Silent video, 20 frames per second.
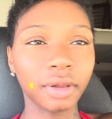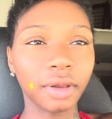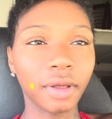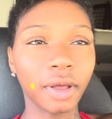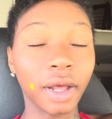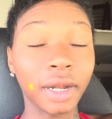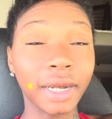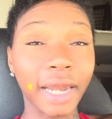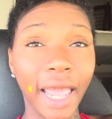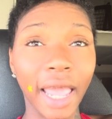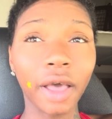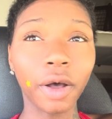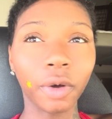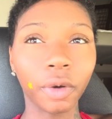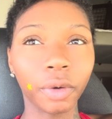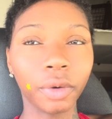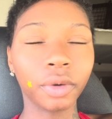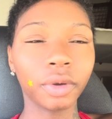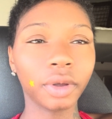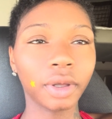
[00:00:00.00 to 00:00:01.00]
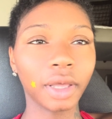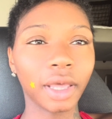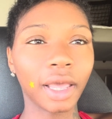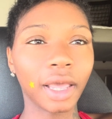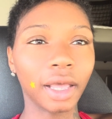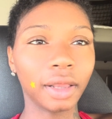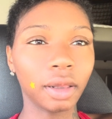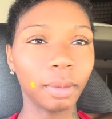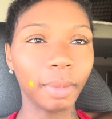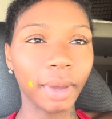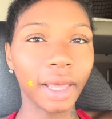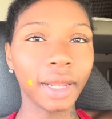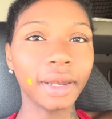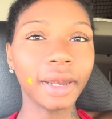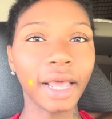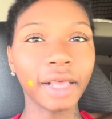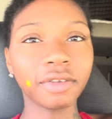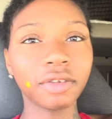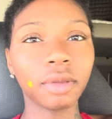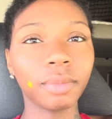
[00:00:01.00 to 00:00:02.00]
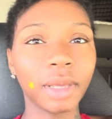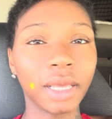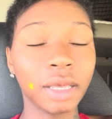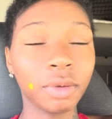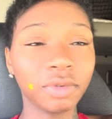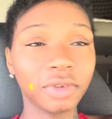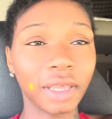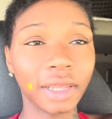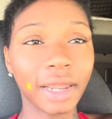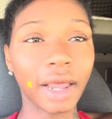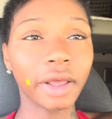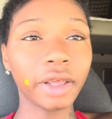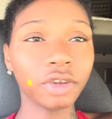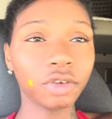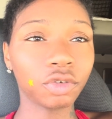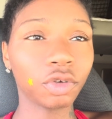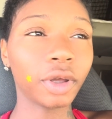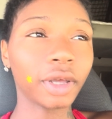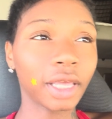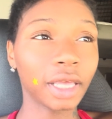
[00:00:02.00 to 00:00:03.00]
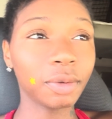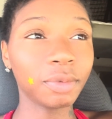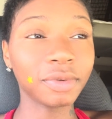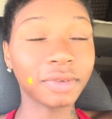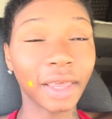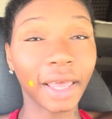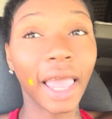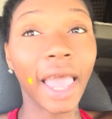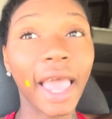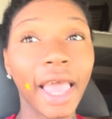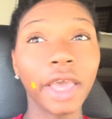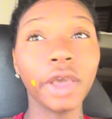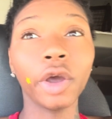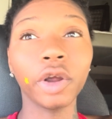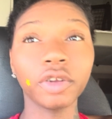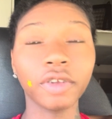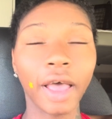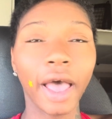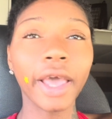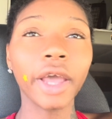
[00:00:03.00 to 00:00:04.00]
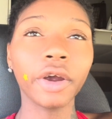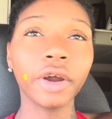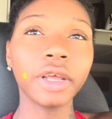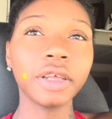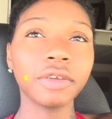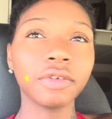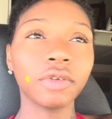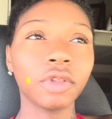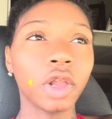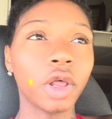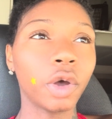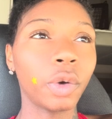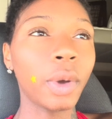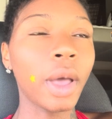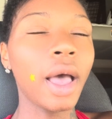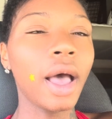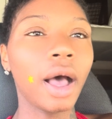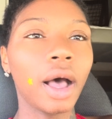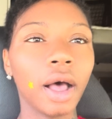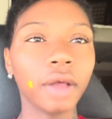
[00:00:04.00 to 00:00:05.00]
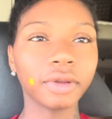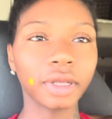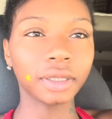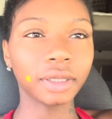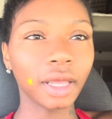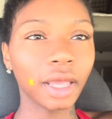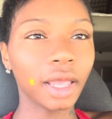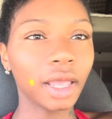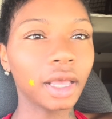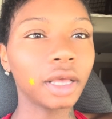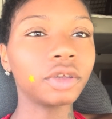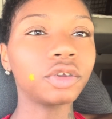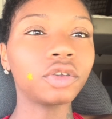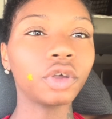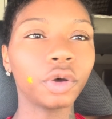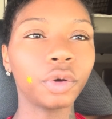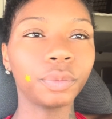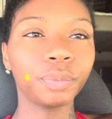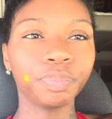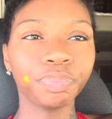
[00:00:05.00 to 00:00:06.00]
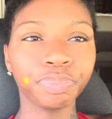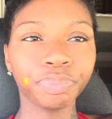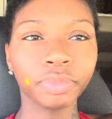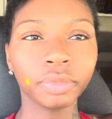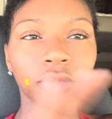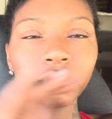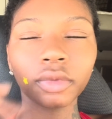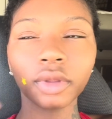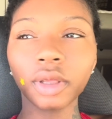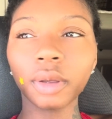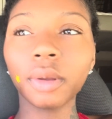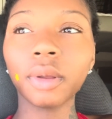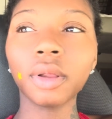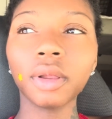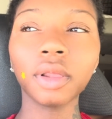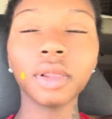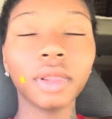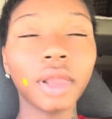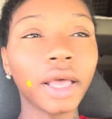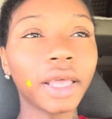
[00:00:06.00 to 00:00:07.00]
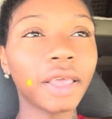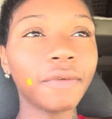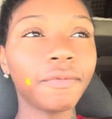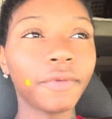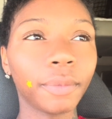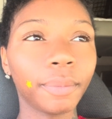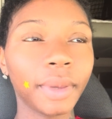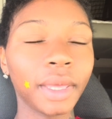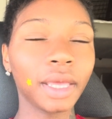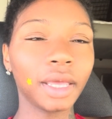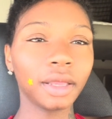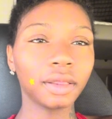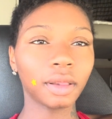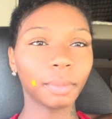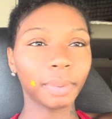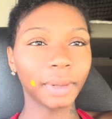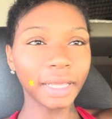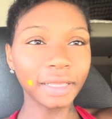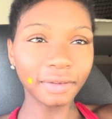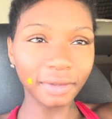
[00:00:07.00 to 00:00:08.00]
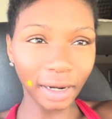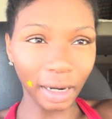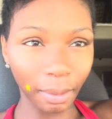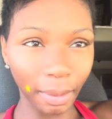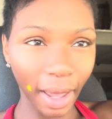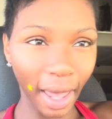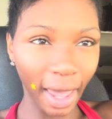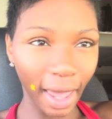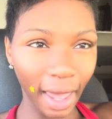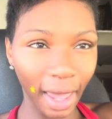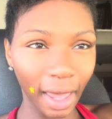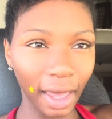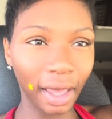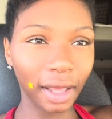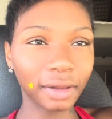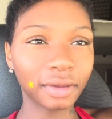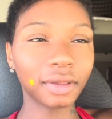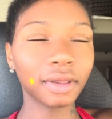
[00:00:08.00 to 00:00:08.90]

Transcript: a nail. And the man next to me, he was getting out his truck, and he was like, hey, your tire is low. I was like, dang. So lucky for me, the place that I'm at,